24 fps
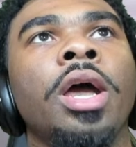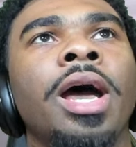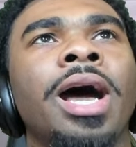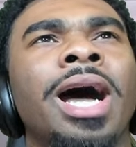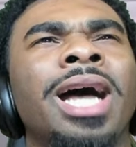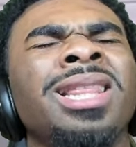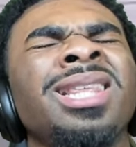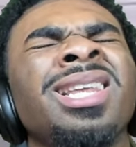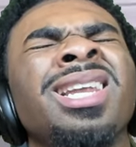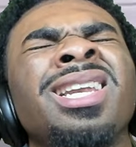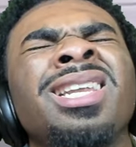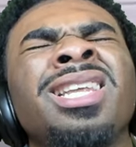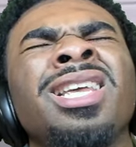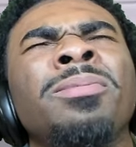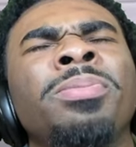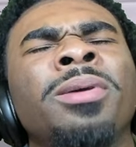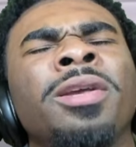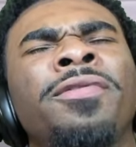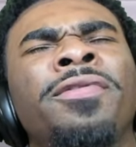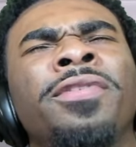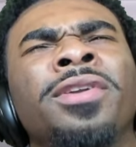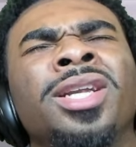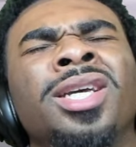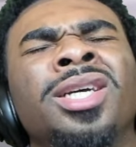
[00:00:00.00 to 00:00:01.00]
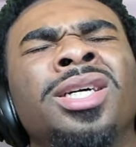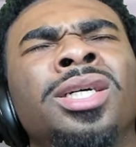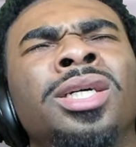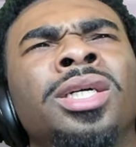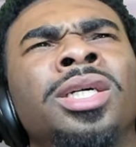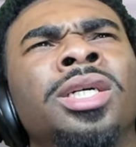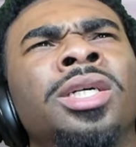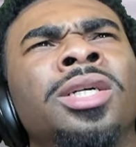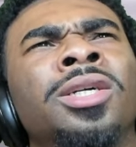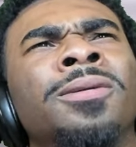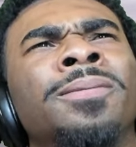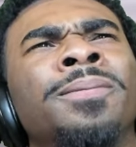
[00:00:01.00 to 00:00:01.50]
I think I did play for the.
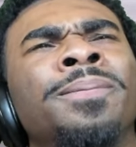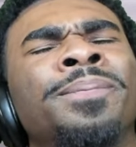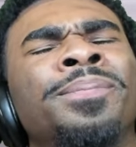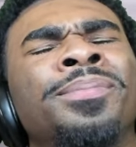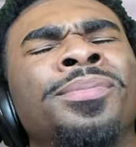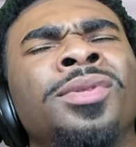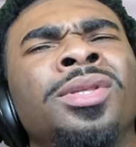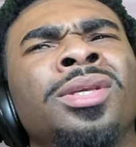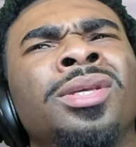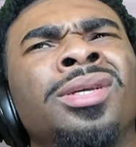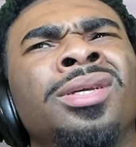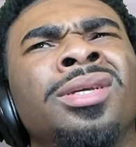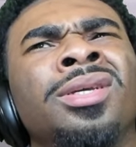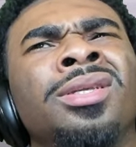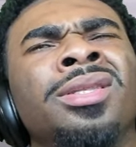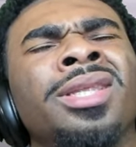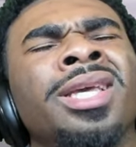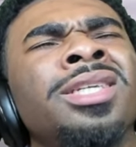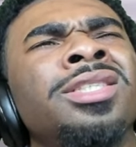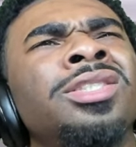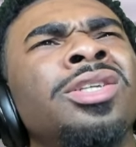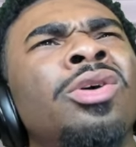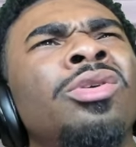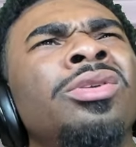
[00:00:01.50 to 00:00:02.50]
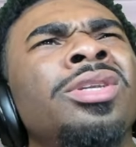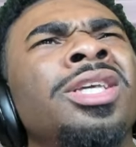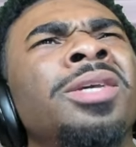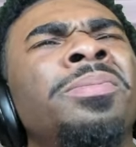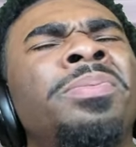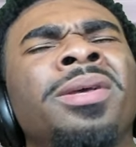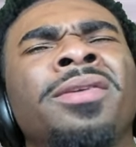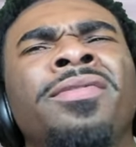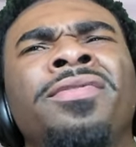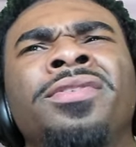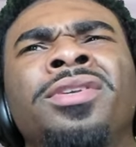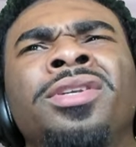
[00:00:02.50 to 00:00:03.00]
Uh they sure did
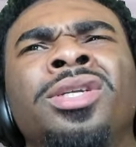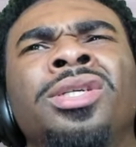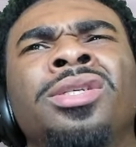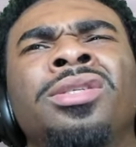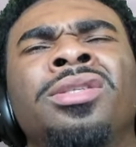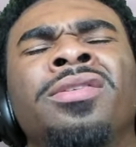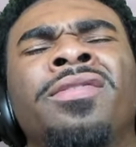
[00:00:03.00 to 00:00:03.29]
play for the, the